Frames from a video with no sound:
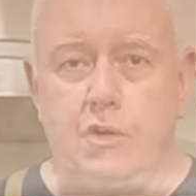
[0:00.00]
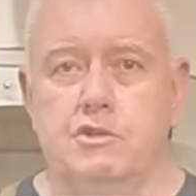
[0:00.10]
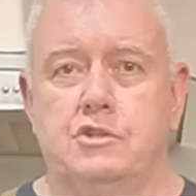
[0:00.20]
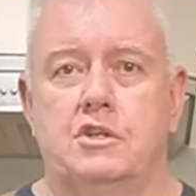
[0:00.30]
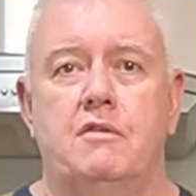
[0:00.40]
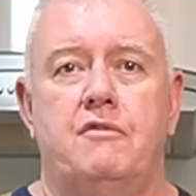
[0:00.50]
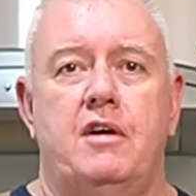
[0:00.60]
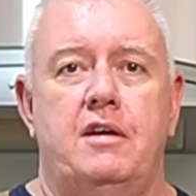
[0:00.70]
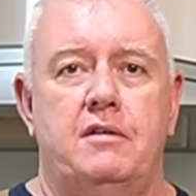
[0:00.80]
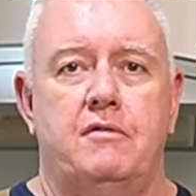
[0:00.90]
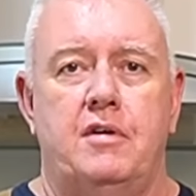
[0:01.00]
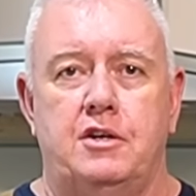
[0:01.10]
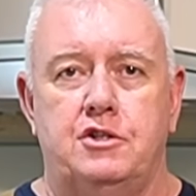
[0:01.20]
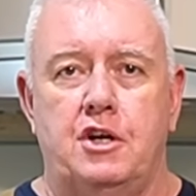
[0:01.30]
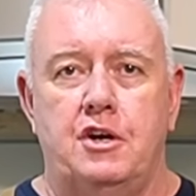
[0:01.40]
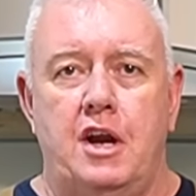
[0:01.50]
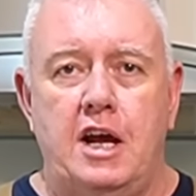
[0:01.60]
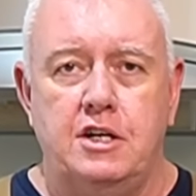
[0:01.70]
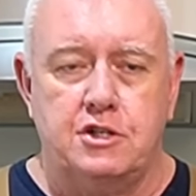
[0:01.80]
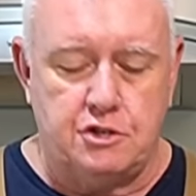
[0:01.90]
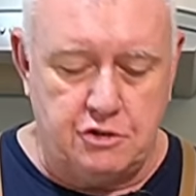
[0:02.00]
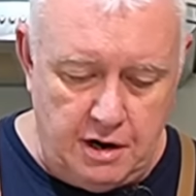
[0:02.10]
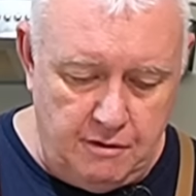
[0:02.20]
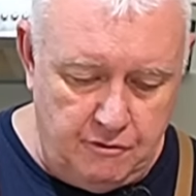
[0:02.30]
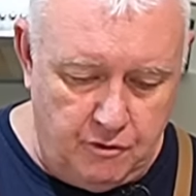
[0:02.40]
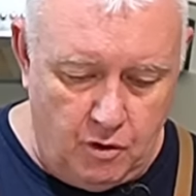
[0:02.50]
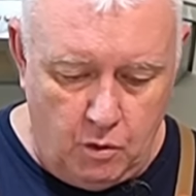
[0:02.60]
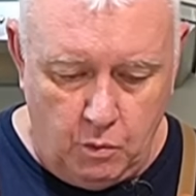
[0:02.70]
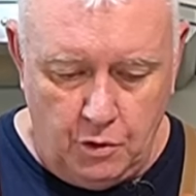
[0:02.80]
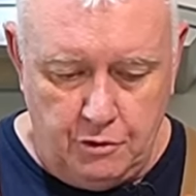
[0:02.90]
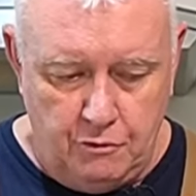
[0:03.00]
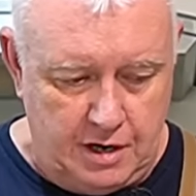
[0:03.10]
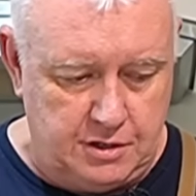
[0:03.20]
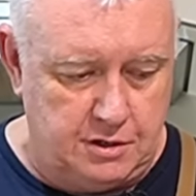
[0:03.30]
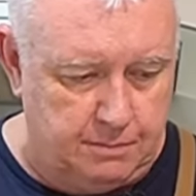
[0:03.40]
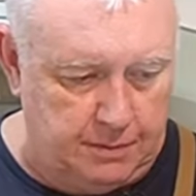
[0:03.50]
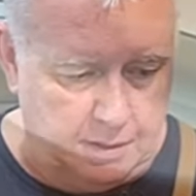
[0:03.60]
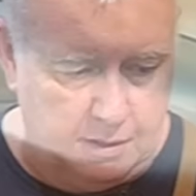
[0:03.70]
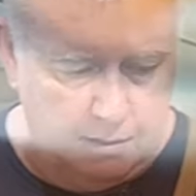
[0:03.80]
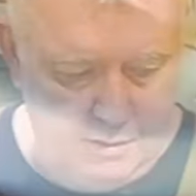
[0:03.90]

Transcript: going to stir fry the veg. A nice straightforward recipe